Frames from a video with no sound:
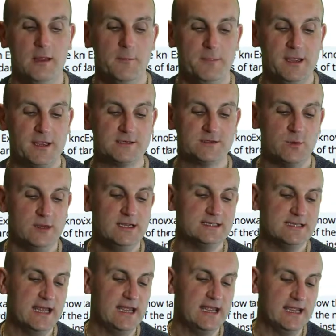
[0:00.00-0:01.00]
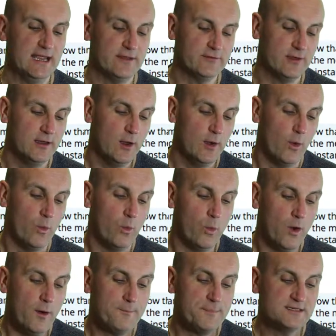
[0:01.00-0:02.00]
Because what it's saying is,
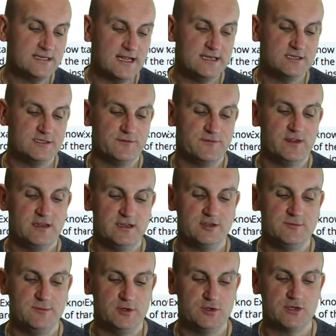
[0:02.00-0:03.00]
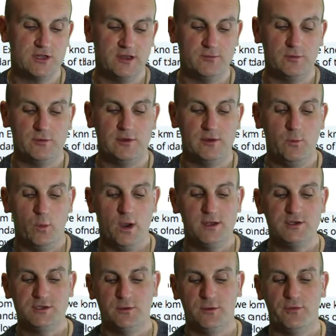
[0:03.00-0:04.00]
what percentage of the distribution lies between one,
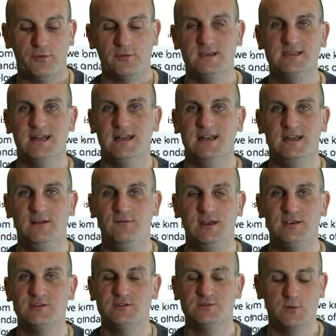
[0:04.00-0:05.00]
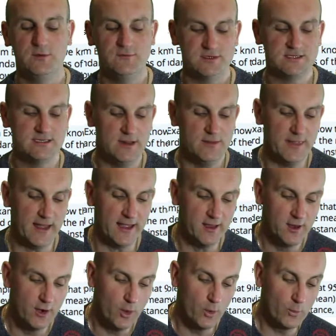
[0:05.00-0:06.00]
two, and three standard deviations? We've just done that.
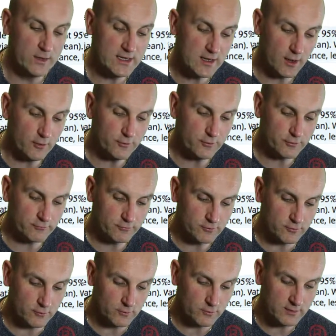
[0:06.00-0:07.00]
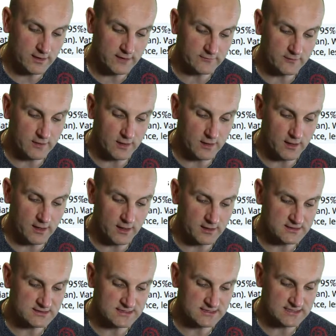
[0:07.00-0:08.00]
We know the rule is
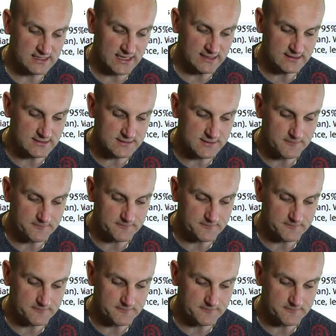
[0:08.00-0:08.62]
68.